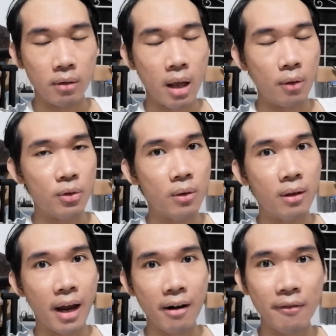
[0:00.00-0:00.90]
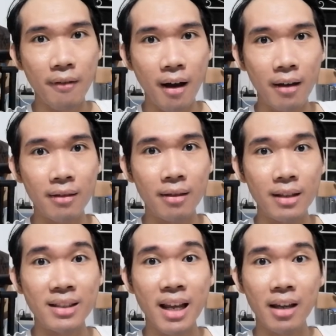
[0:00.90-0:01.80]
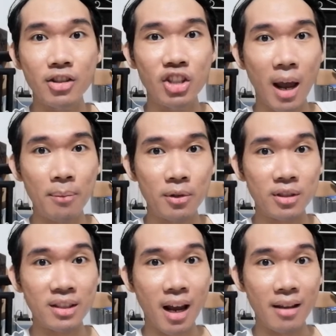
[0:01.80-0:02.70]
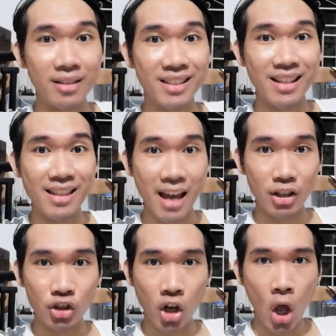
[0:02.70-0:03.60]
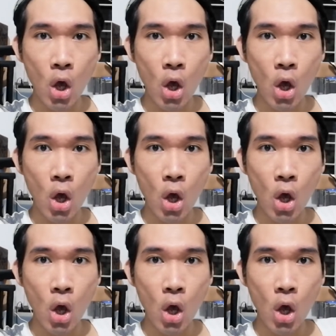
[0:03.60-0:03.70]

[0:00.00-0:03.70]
Now, to clarify, the second chapter's title is Inej,